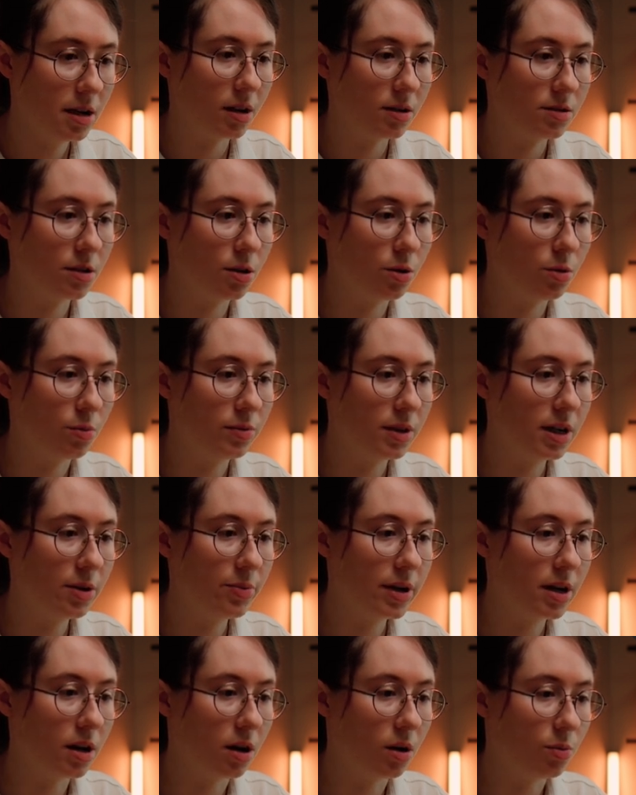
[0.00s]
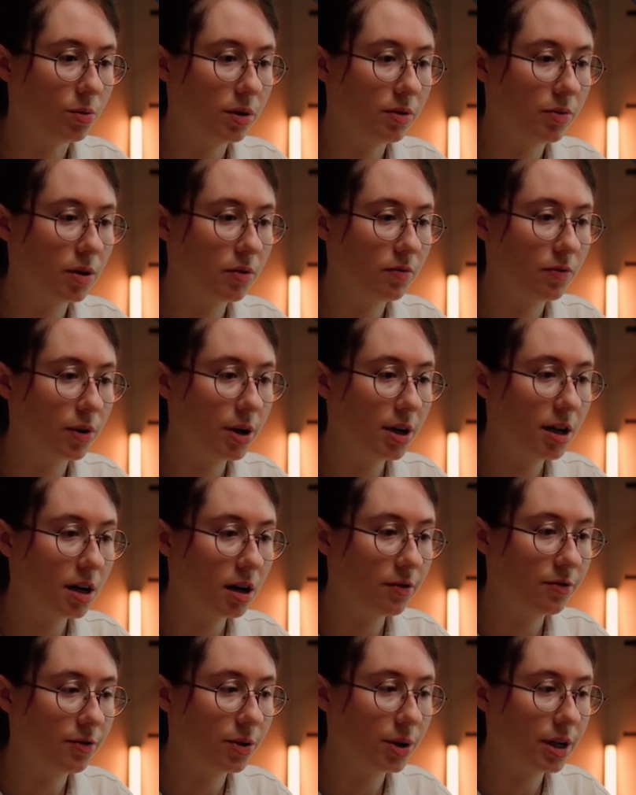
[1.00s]
So there we go. We've converted
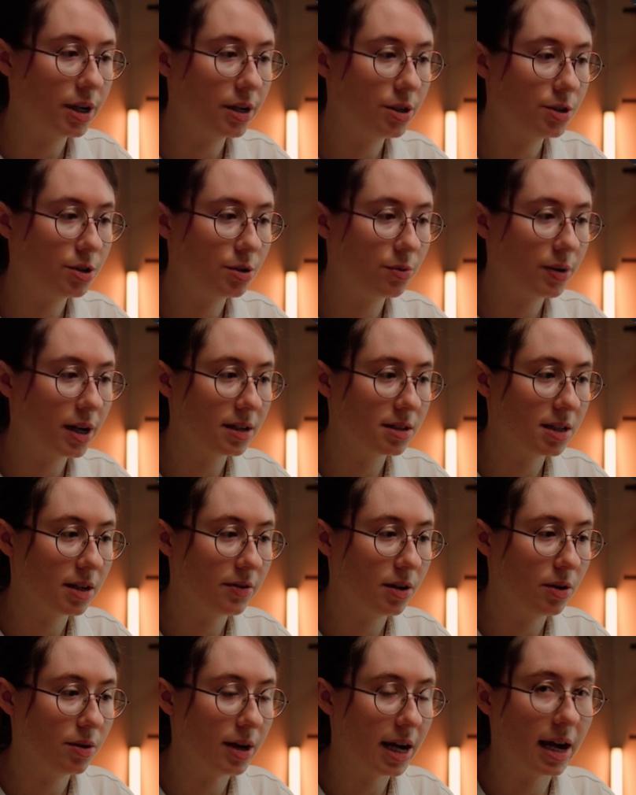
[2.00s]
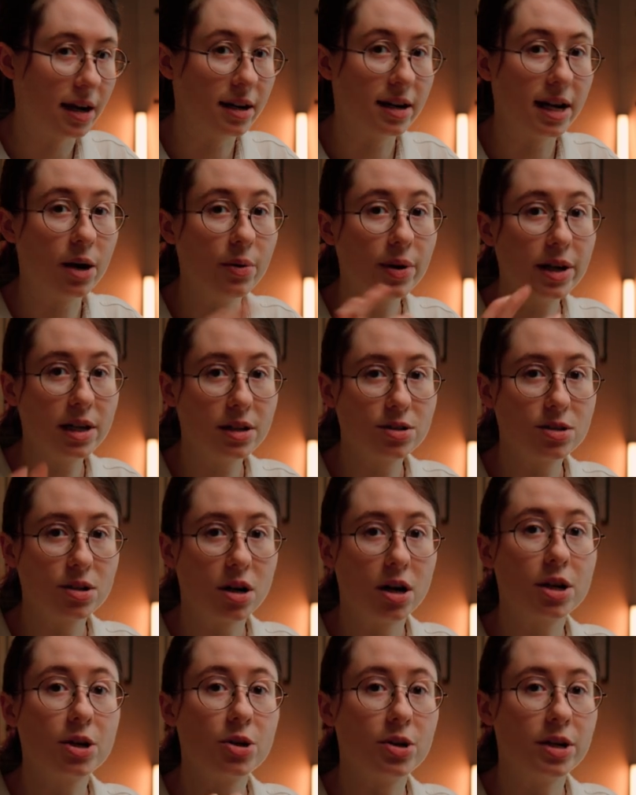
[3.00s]
our footage to Rec 709. Now we can
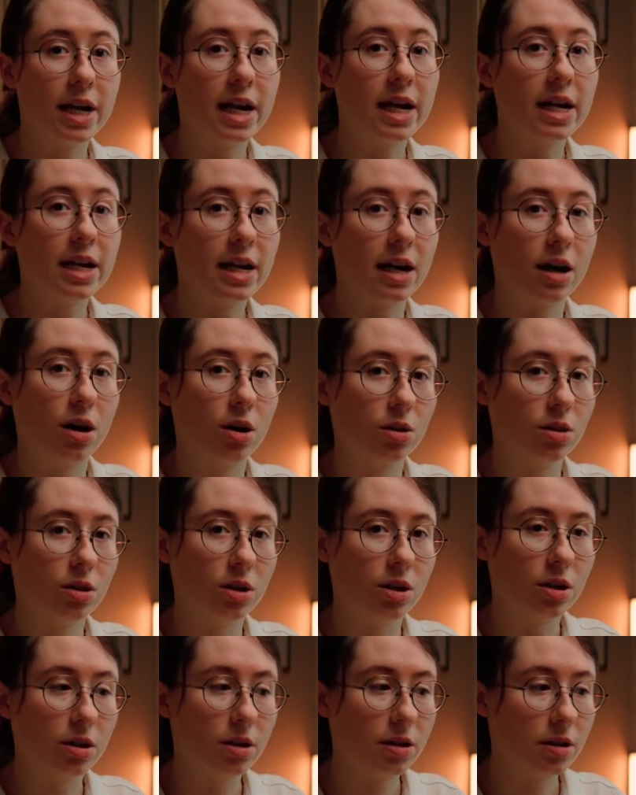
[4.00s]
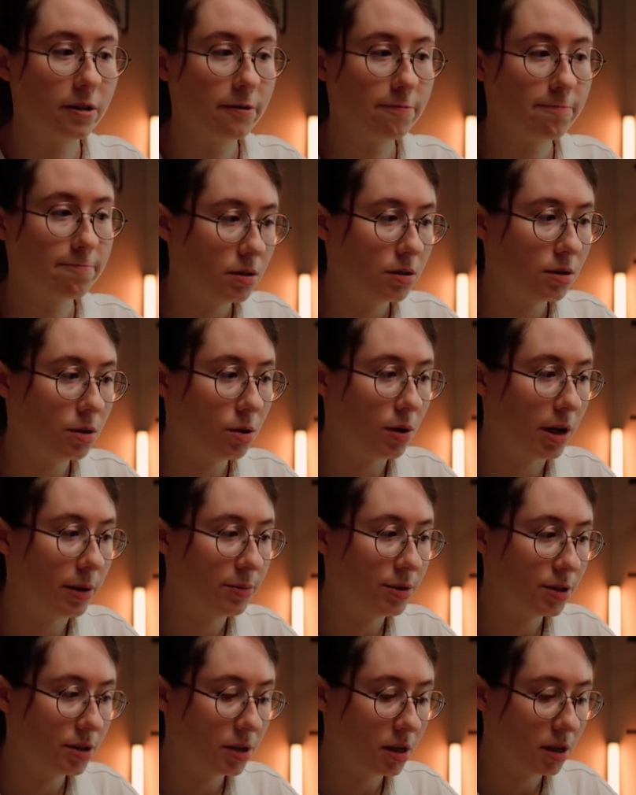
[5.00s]
start creating our look. So
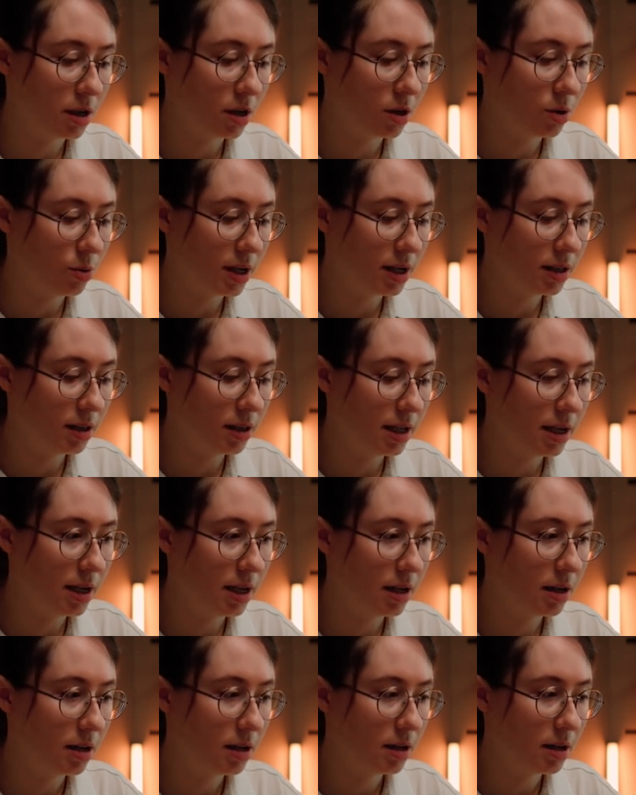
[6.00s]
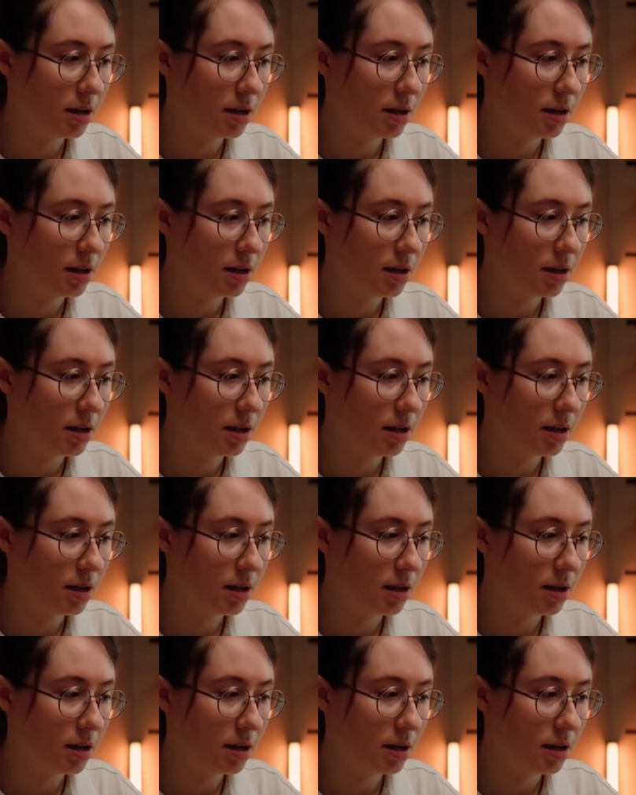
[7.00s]
I'm just gonna quickly